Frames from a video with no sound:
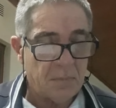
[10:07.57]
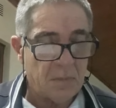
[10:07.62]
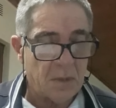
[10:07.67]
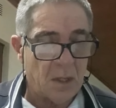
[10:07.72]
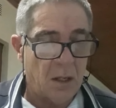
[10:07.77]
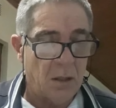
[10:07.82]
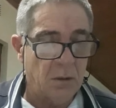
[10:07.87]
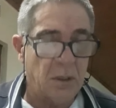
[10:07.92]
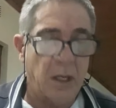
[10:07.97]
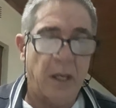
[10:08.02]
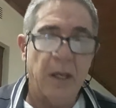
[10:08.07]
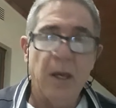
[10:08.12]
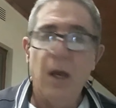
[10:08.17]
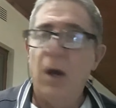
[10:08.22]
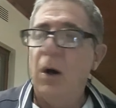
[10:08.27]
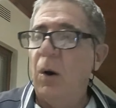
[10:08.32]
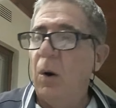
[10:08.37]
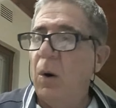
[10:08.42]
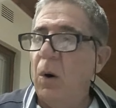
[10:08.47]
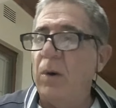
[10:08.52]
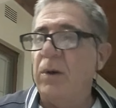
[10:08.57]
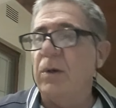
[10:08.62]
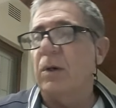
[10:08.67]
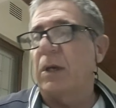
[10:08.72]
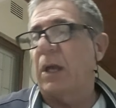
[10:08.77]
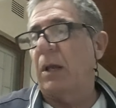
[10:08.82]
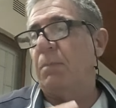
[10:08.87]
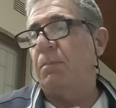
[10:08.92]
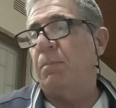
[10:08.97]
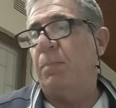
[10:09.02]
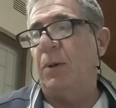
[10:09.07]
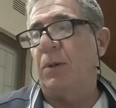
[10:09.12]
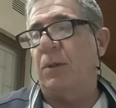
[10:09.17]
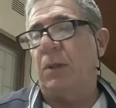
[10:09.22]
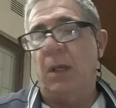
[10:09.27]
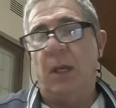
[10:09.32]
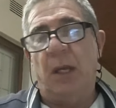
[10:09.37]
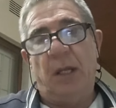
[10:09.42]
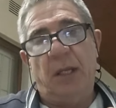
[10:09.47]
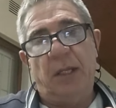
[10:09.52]
Okay, or you can put
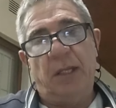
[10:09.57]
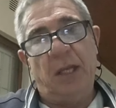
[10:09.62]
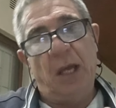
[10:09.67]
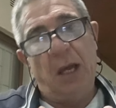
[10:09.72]
the